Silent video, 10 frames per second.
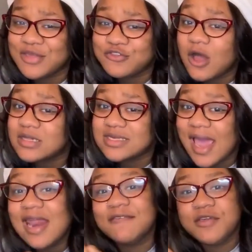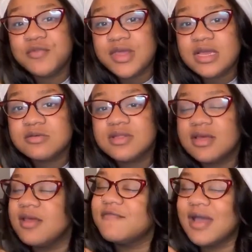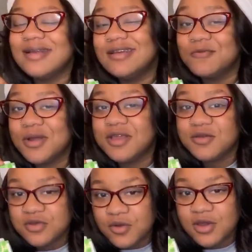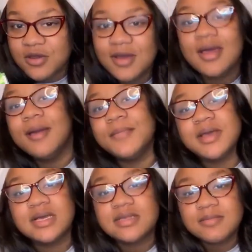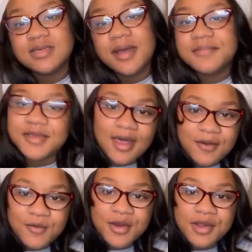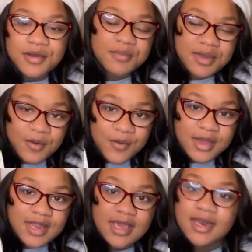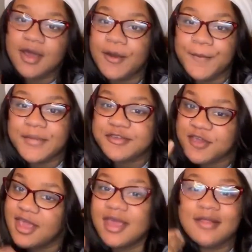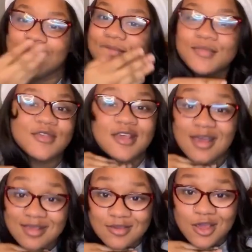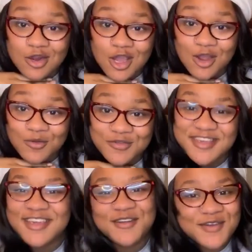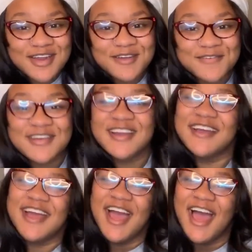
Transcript: sauteed a few things with it if I didn't want to use oil, because sometimes I don't want to be oily, you know, my skincare routine or whatever.